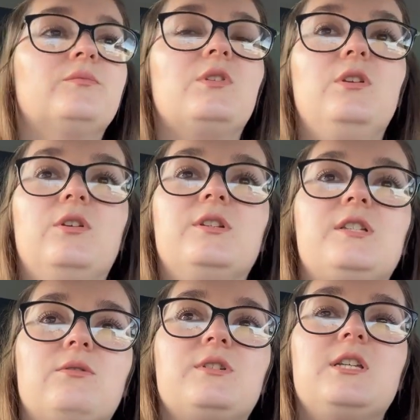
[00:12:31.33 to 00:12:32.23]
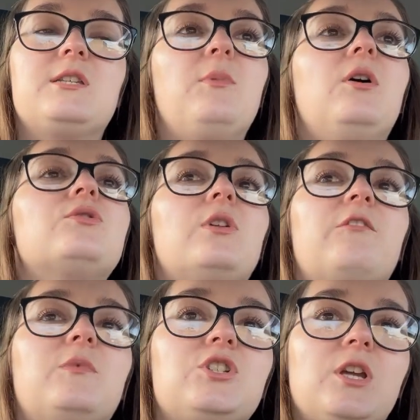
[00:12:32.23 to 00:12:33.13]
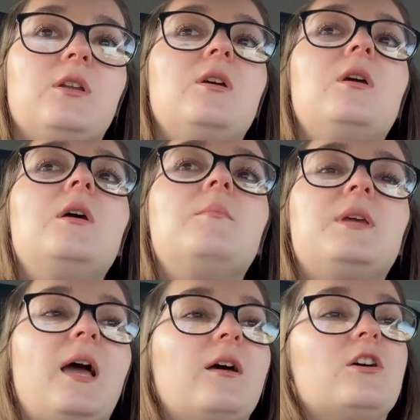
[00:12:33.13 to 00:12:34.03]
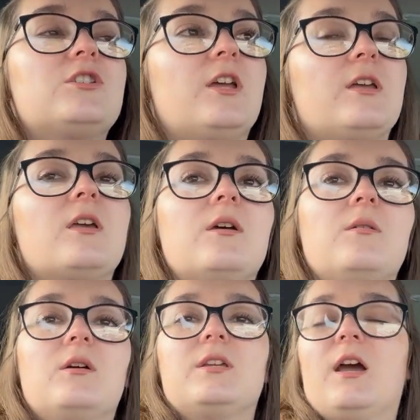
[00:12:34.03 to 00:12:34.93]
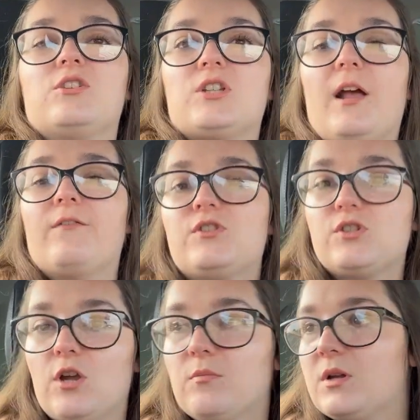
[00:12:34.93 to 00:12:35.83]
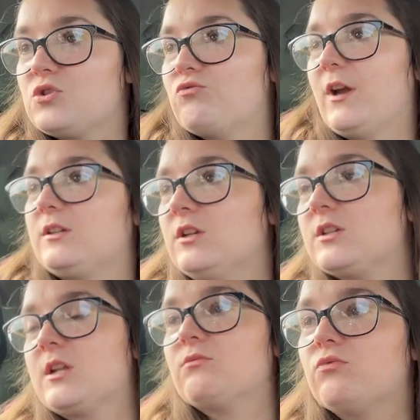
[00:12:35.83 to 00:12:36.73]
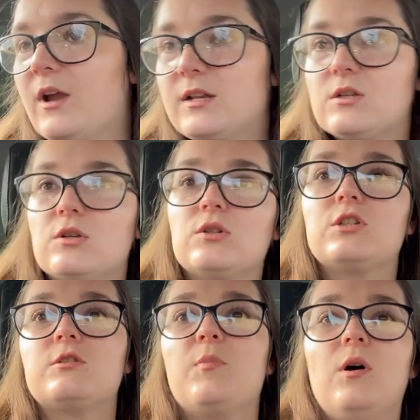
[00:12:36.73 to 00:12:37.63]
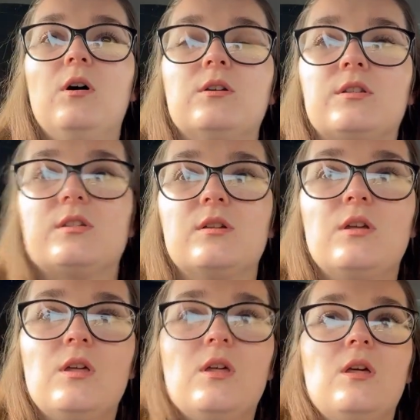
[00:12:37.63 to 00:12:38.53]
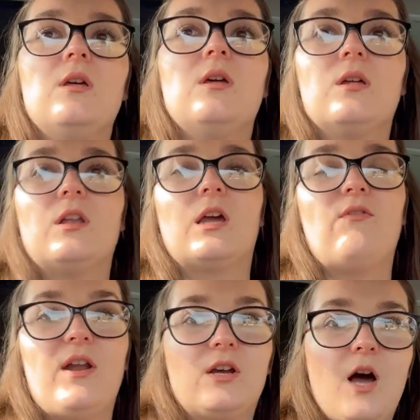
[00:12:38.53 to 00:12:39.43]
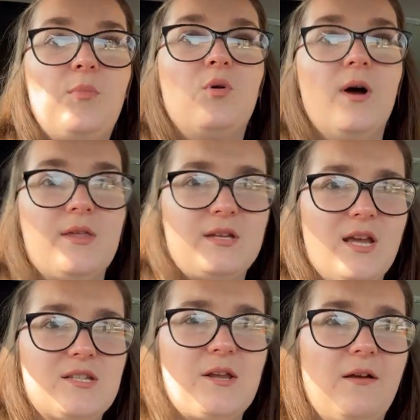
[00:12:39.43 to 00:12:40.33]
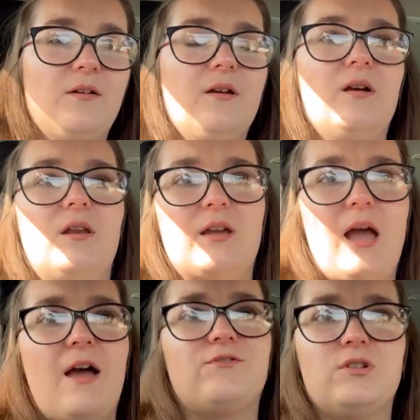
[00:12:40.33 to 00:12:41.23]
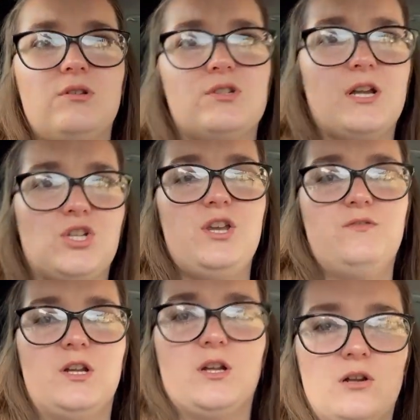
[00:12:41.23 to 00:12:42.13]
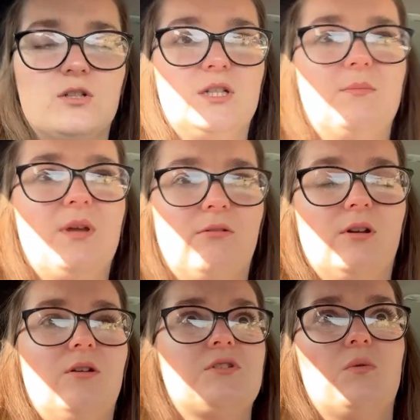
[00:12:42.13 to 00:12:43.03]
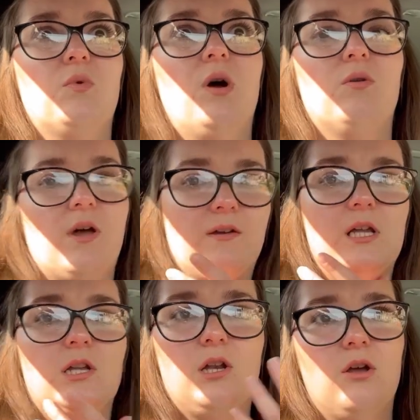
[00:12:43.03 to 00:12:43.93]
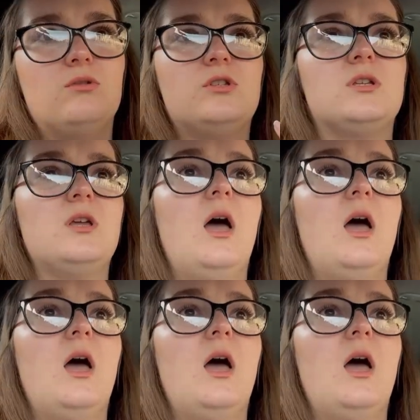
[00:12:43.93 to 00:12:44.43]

You can still see spots all over my chin. But yeah, because I just have so much redness, like red spots. Like, I've had a couple, and then yesterday, like afternoon slash evening, I looked in the mirror and I was like, whoa, I had like loads.